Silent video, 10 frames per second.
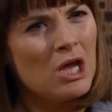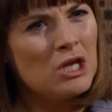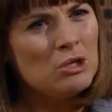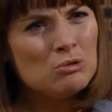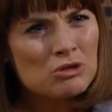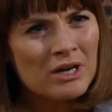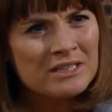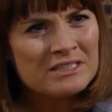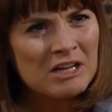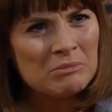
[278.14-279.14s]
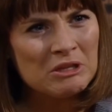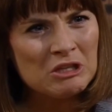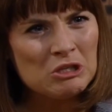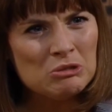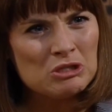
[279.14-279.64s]
Are you trying to tell me
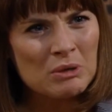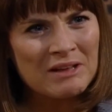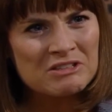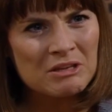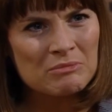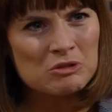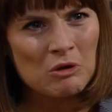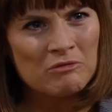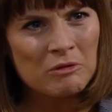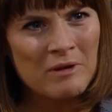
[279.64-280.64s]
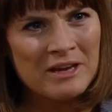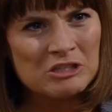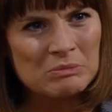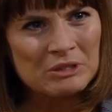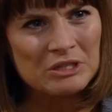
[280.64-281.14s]
that you two had some sort of
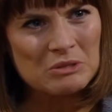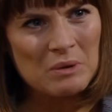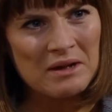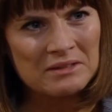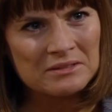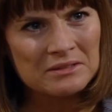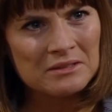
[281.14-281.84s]
arrangement as well?